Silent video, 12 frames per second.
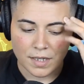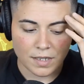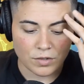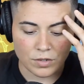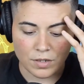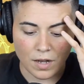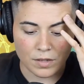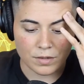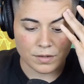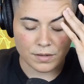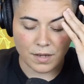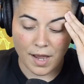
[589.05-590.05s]
Either y'all
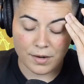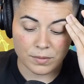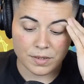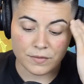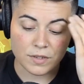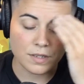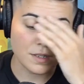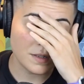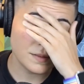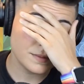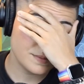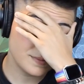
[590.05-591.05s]
are, I don't even know.